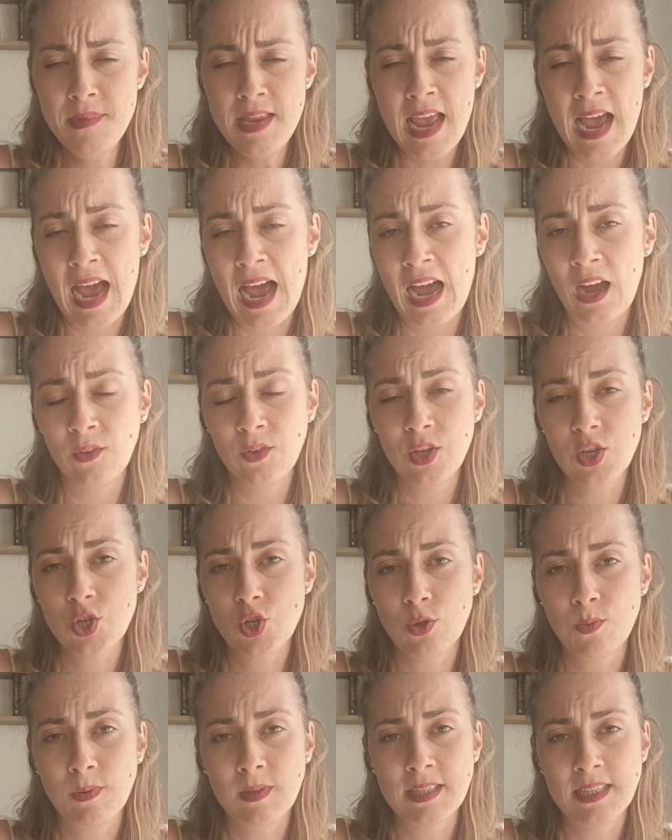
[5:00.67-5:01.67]
how they
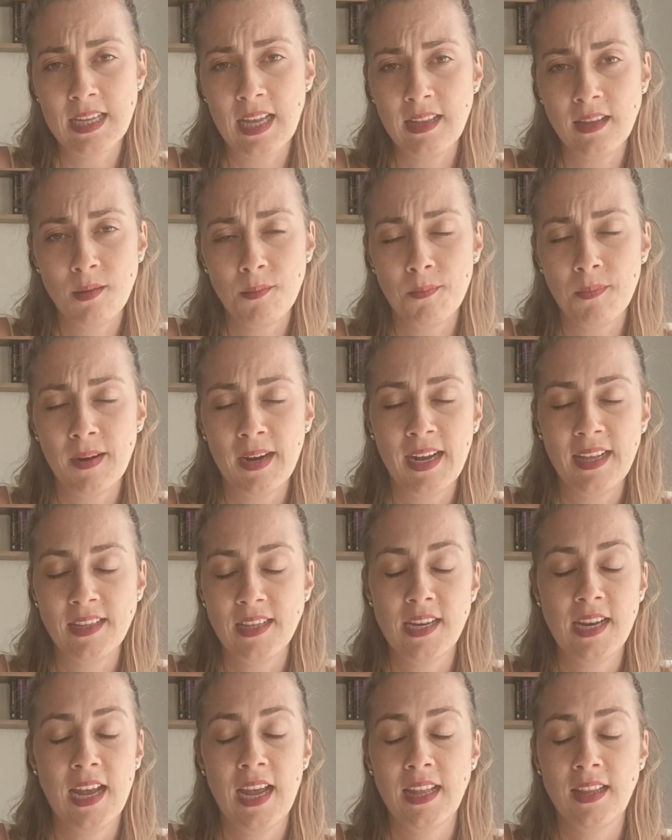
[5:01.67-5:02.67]
should present the brand
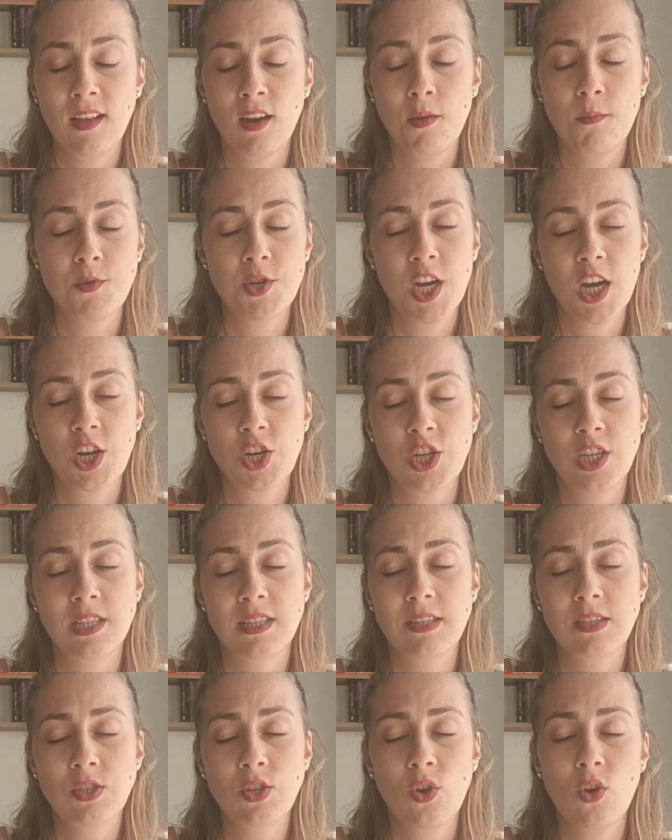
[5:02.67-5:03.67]
and handle
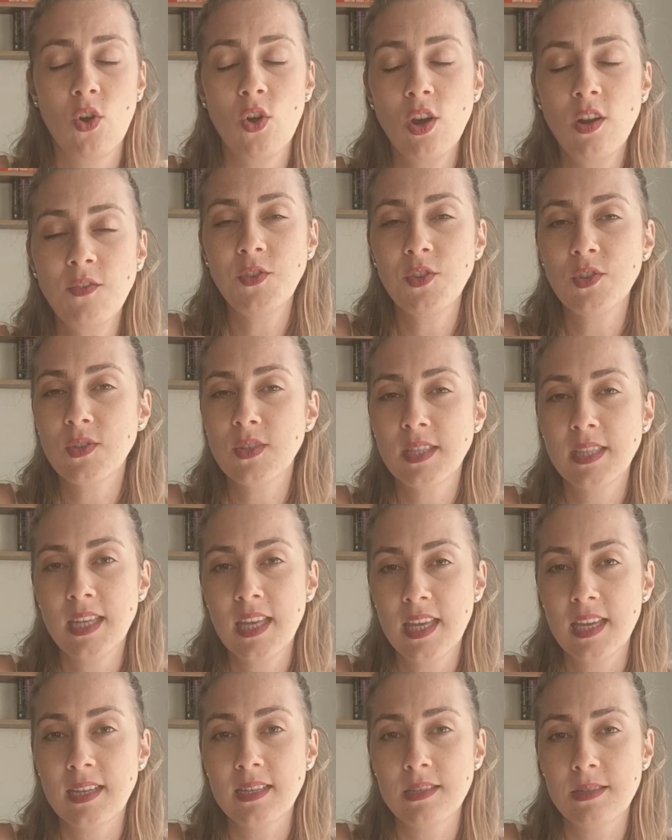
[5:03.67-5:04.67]
objections. So all those
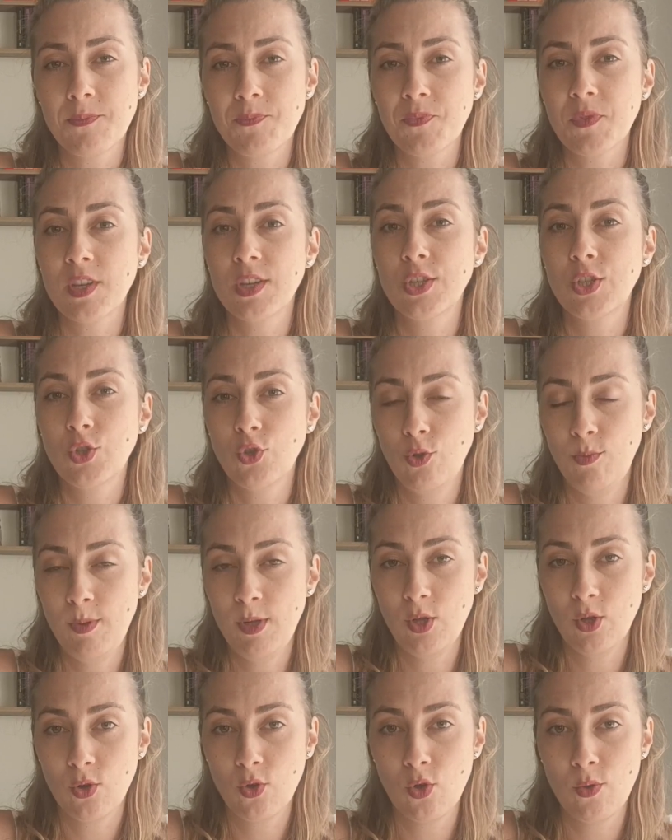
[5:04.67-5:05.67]
things should
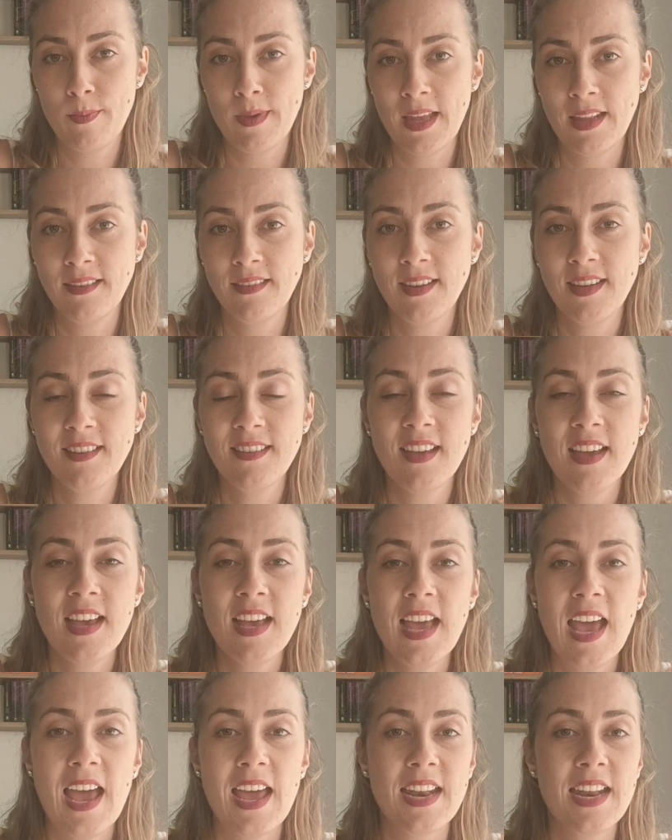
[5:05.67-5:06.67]
be documented
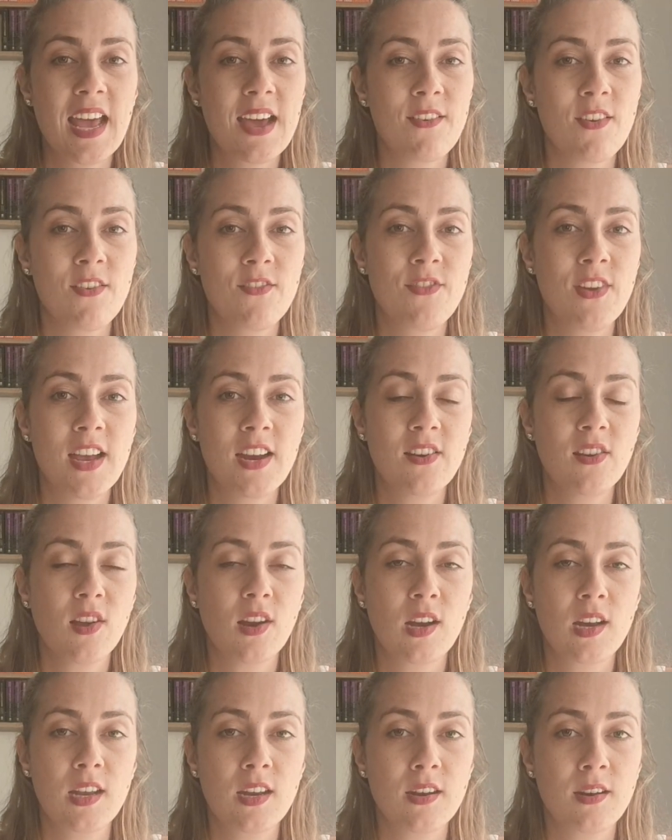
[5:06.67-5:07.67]
and have a very
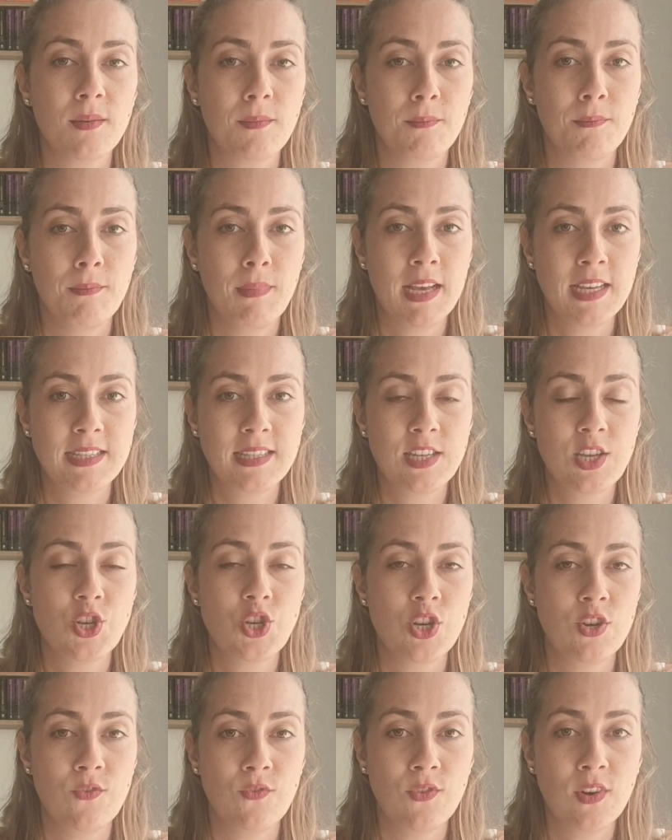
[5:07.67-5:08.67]
clear message
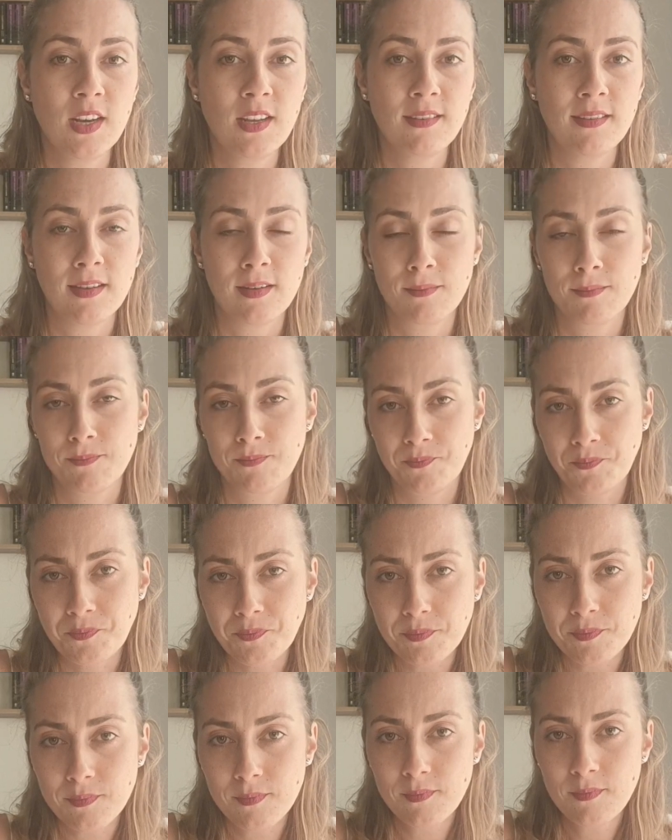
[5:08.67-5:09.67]
and written
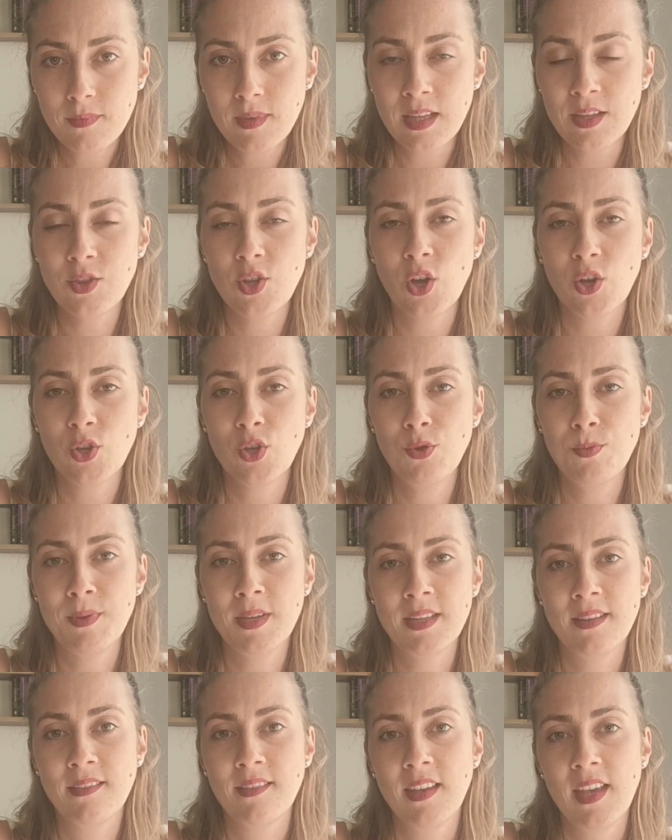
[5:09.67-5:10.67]

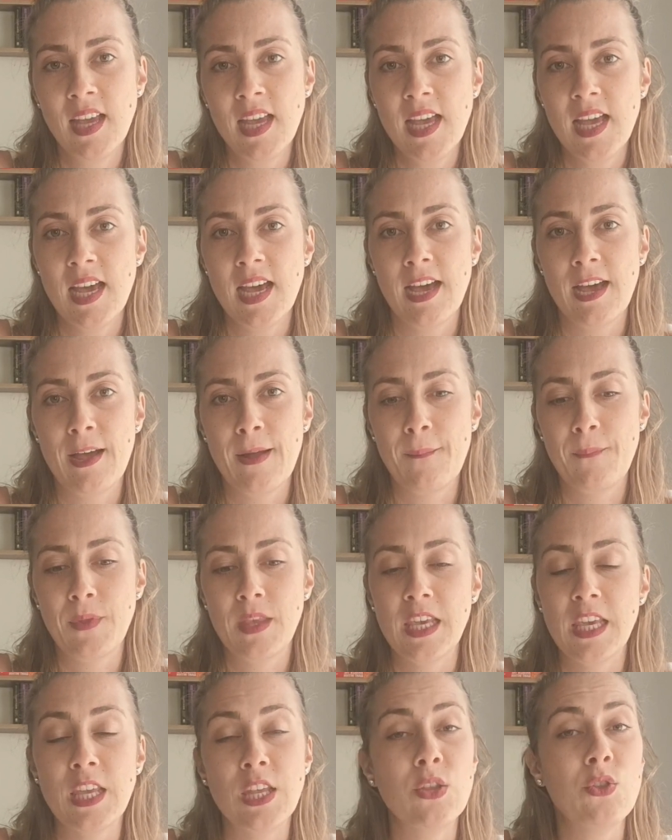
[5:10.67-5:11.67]
document
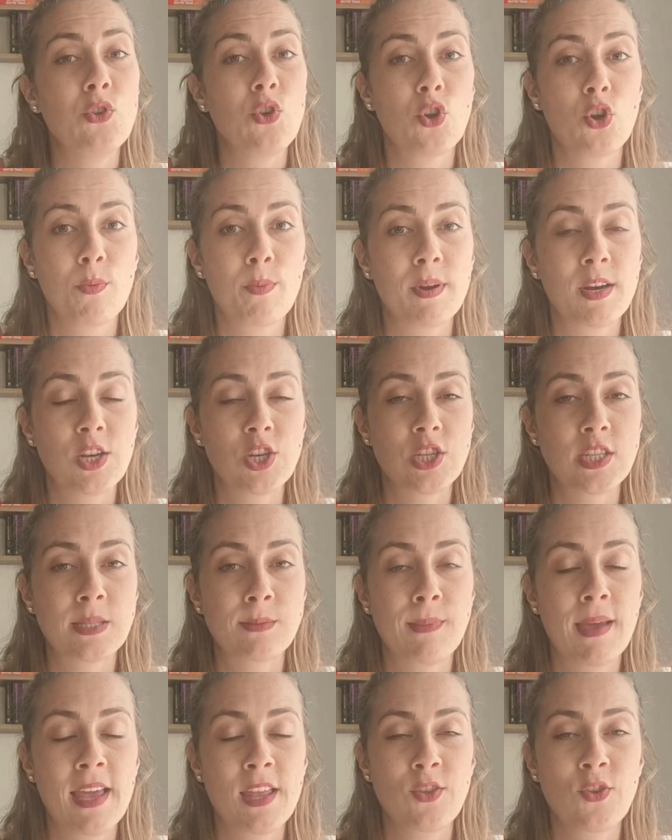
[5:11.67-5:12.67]
in your operations
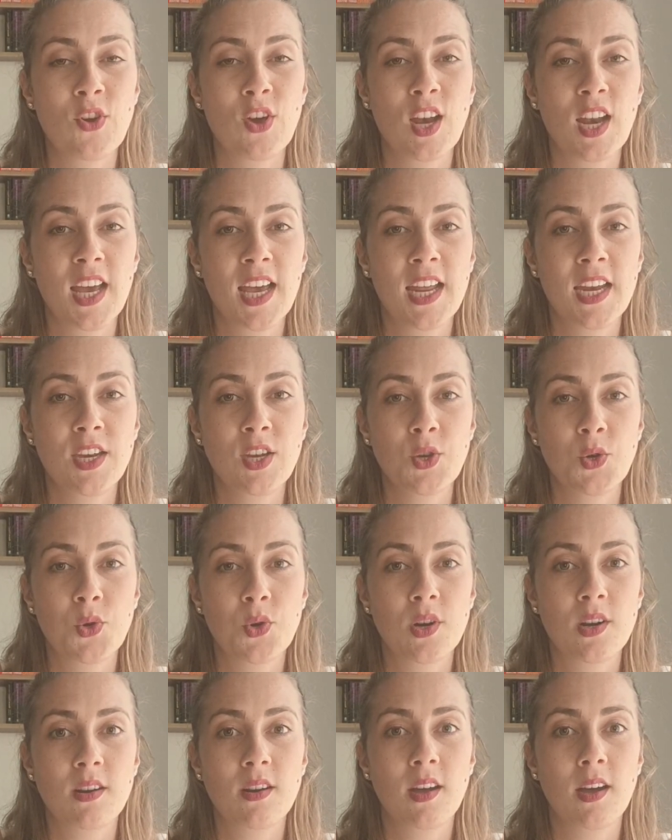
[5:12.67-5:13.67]
manual and
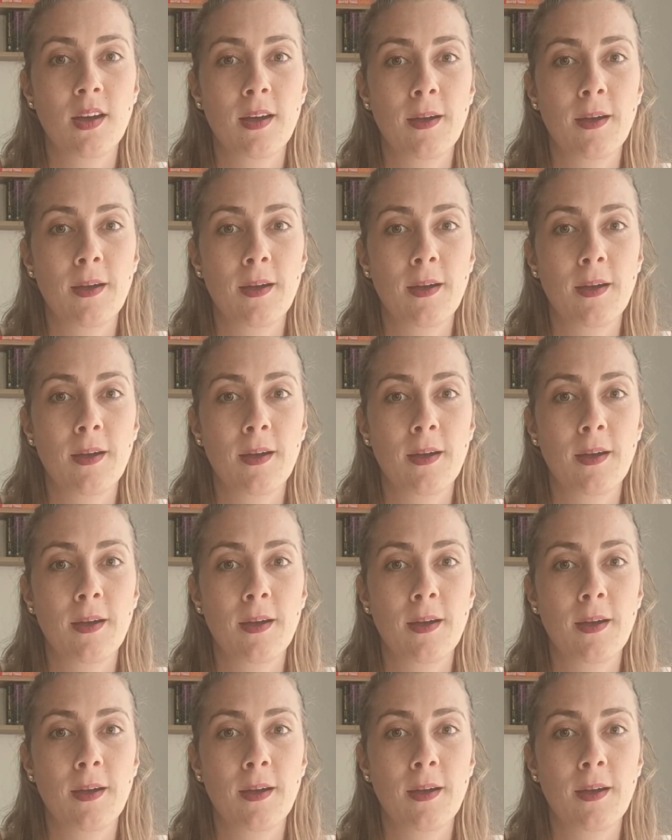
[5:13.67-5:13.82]
your